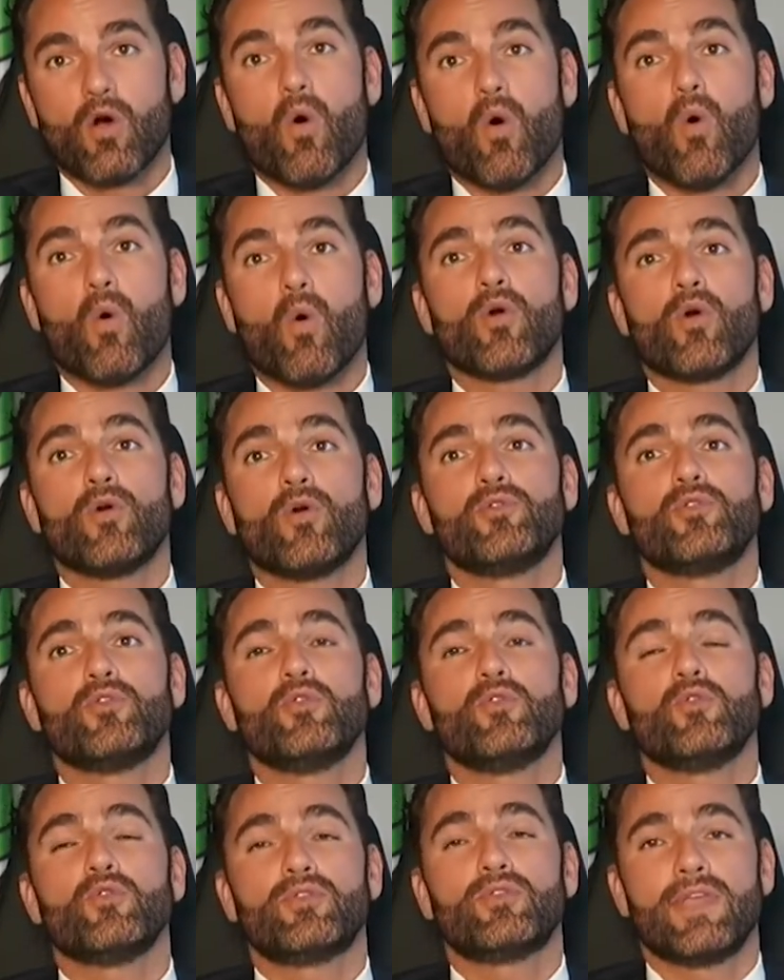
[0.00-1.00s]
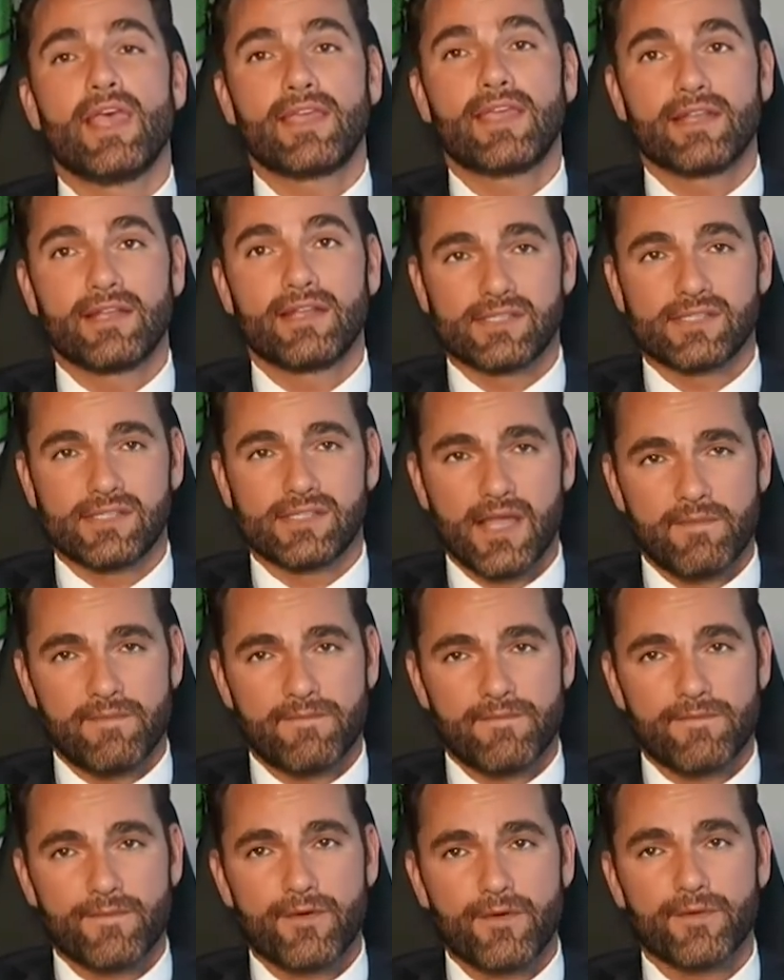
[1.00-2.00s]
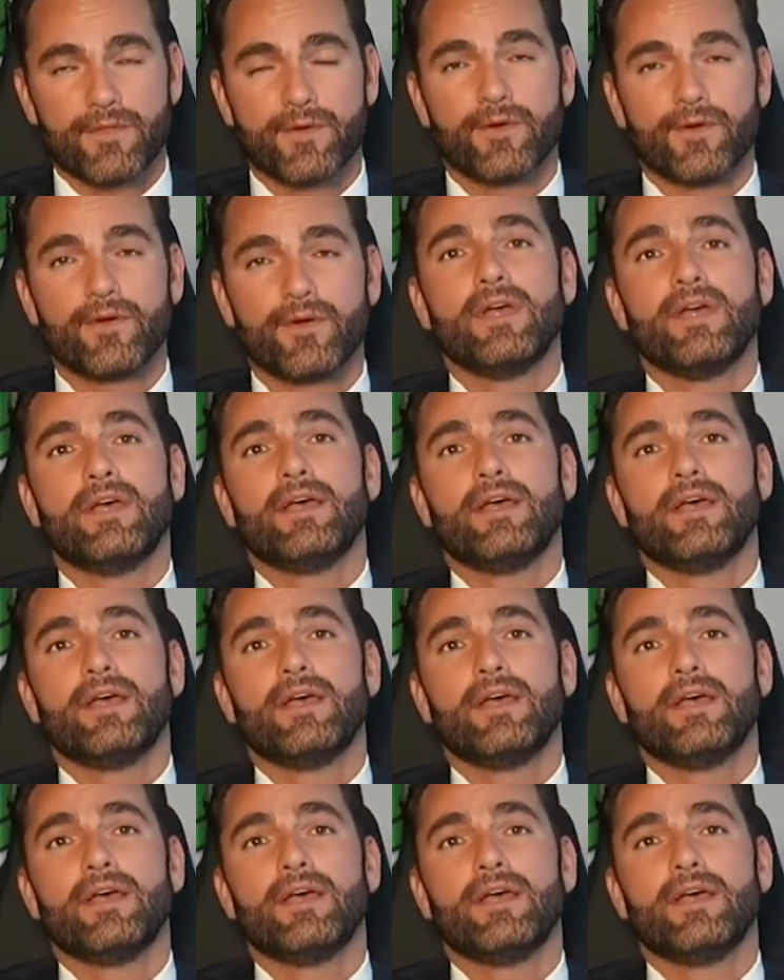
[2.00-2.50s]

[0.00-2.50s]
or do you take it a step further